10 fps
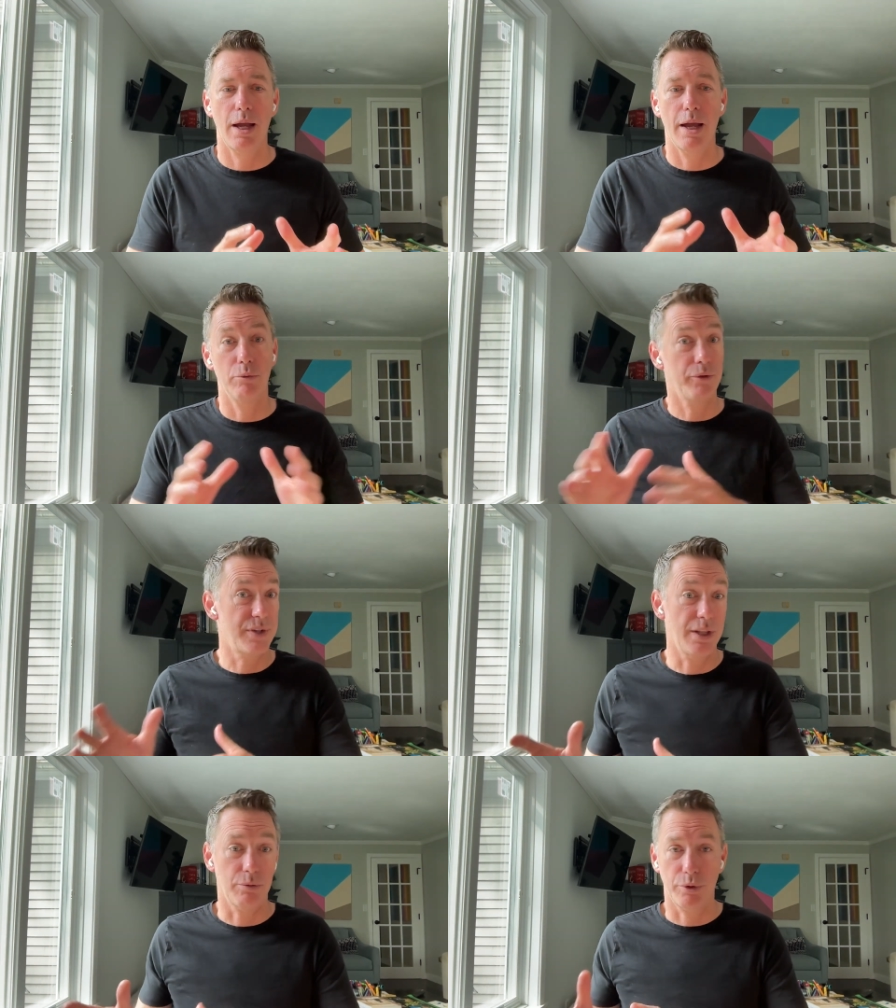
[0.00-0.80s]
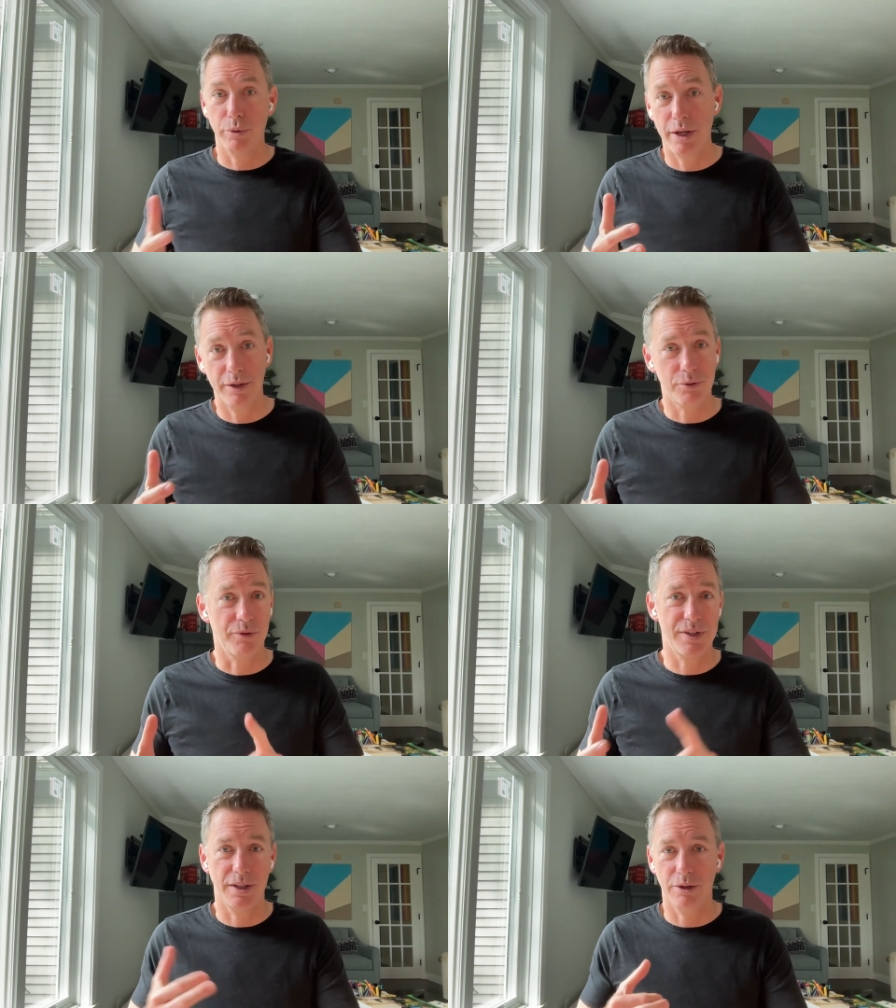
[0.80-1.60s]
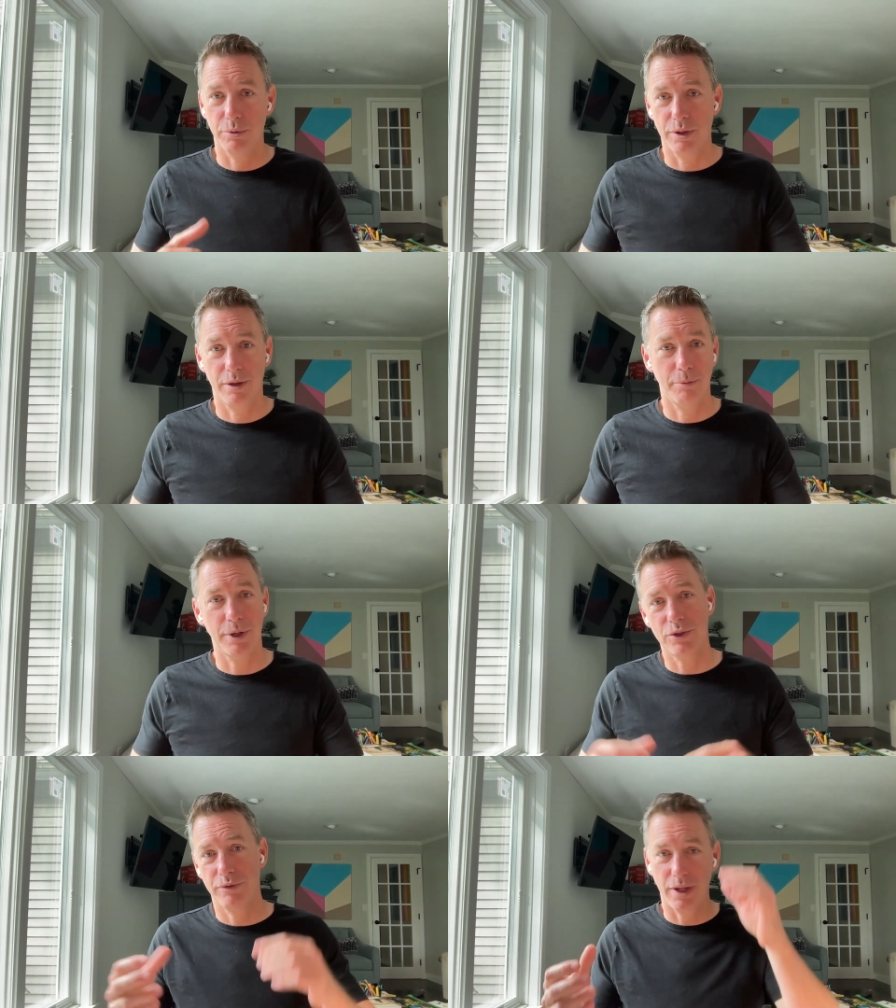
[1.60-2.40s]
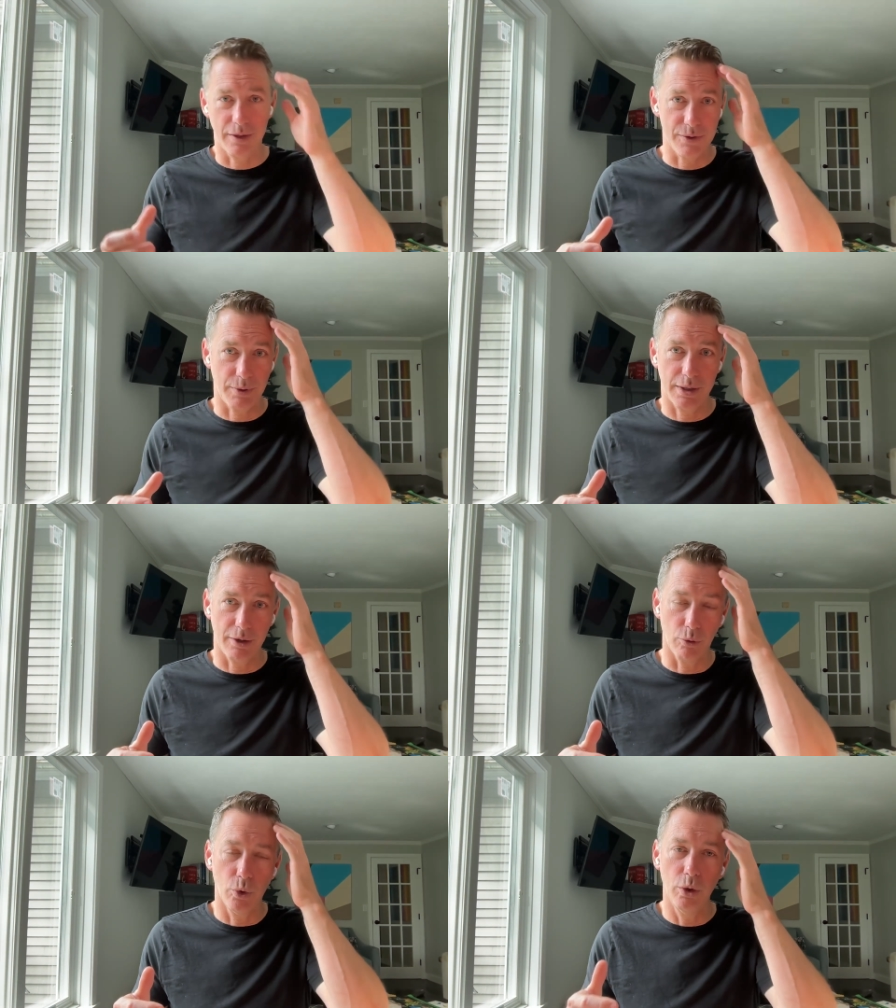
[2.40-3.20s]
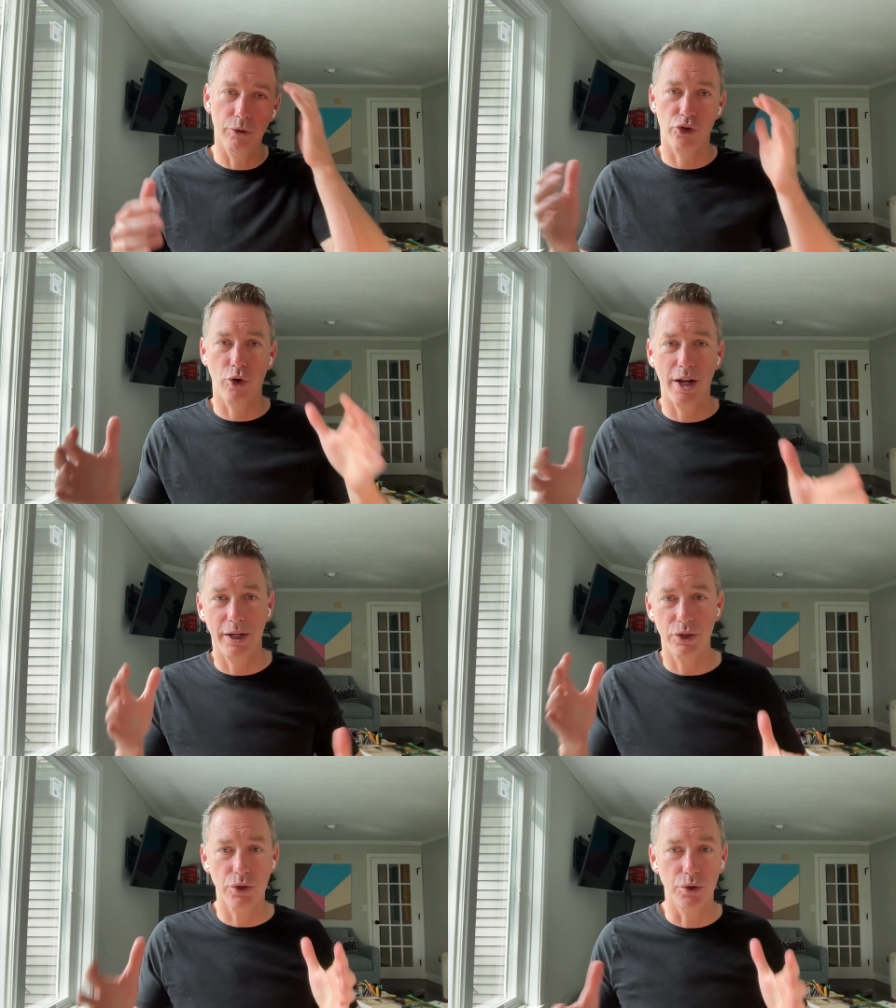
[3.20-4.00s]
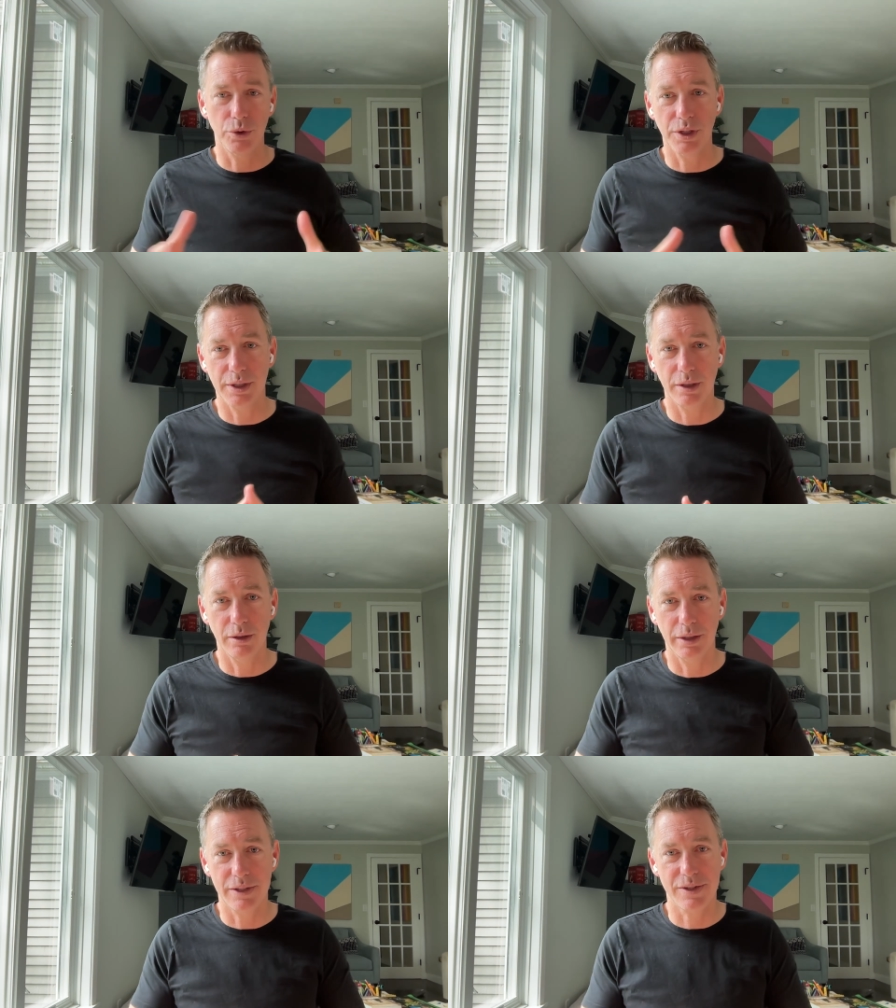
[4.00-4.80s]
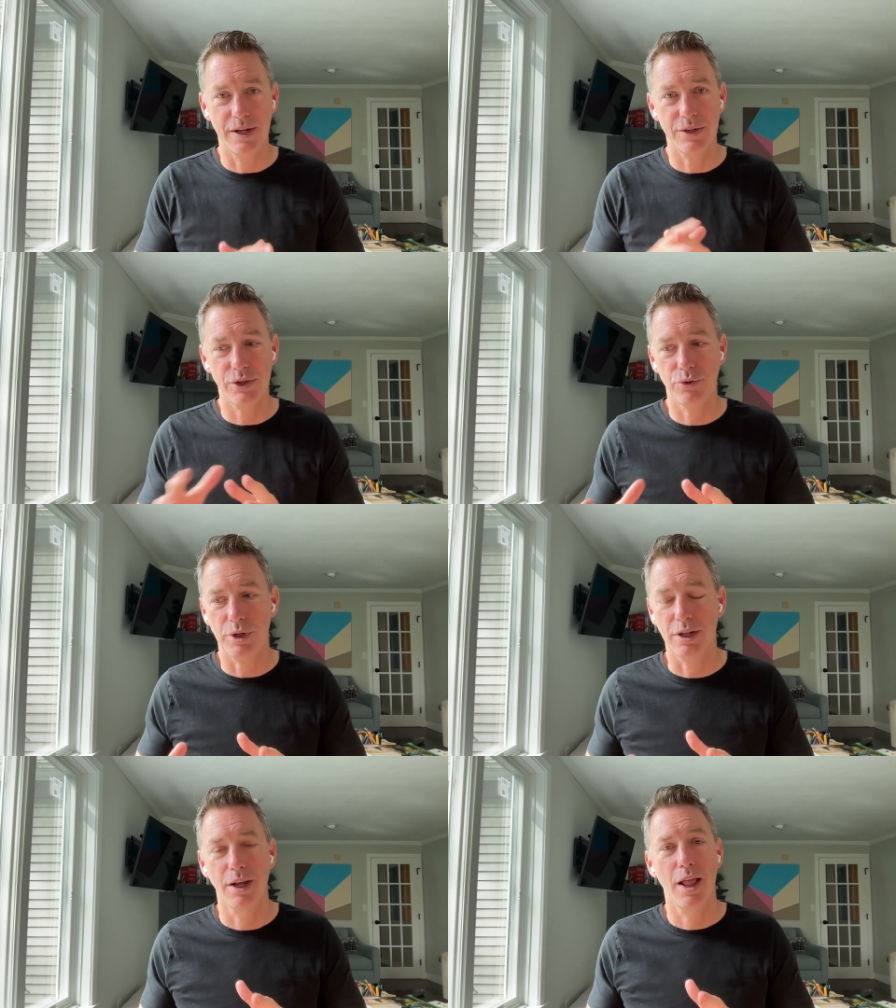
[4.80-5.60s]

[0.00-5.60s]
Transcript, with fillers: And we've seen that with Reddit, we've seen that with a bunch of others, right? They're all yeah. trying to do the deal that's necessary.